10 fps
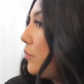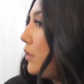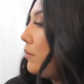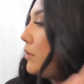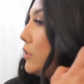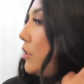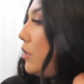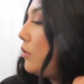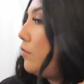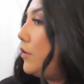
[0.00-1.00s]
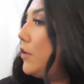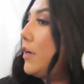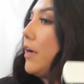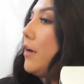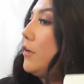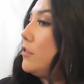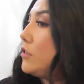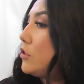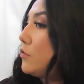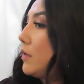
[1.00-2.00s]
pretty much all over your hair. You
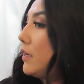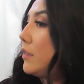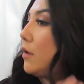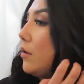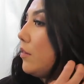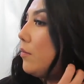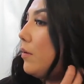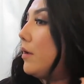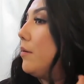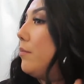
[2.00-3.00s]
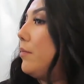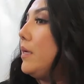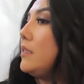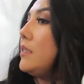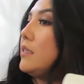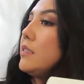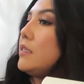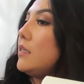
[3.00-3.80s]
just straighten up the bottom pieces.